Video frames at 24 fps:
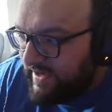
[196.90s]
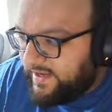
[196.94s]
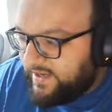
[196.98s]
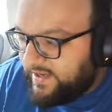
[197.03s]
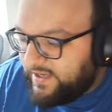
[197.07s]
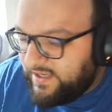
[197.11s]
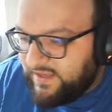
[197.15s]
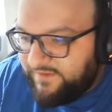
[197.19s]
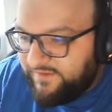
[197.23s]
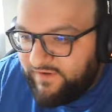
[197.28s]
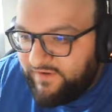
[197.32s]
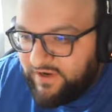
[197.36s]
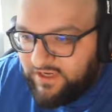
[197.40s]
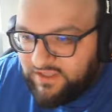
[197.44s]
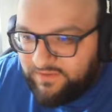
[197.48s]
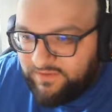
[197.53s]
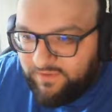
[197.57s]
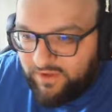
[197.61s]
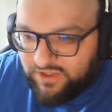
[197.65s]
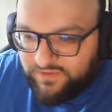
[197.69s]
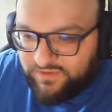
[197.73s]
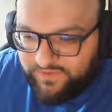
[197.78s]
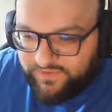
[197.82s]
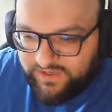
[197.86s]
that. If only the
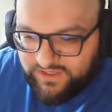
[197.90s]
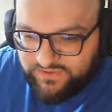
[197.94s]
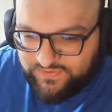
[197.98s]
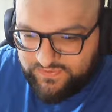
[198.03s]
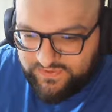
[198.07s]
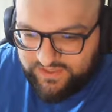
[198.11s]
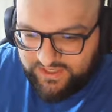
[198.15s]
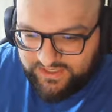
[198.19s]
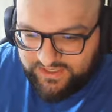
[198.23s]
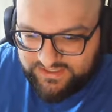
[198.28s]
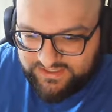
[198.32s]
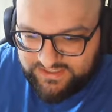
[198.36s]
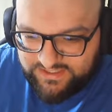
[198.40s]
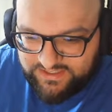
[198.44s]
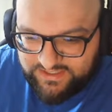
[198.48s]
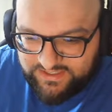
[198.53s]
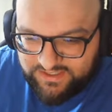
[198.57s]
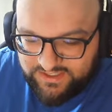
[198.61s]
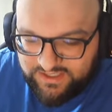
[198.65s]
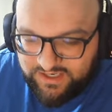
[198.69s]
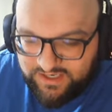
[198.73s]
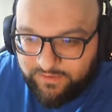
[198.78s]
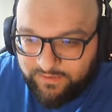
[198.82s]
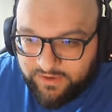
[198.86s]
multipliers were nicer.
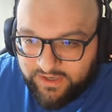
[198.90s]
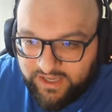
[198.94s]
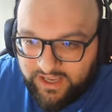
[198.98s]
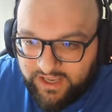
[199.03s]
Come